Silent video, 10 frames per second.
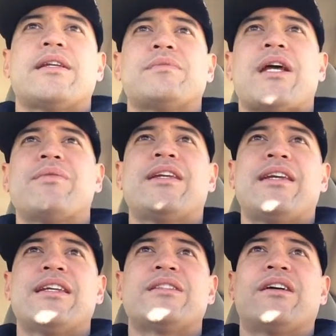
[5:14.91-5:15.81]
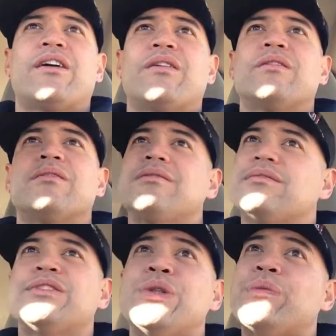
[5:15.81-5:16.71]
the same time the kids are
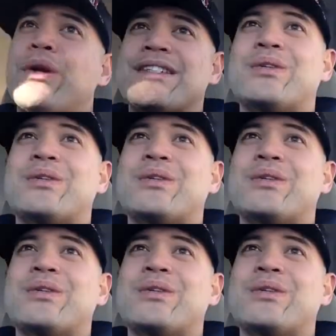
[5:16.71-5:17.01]
doing praise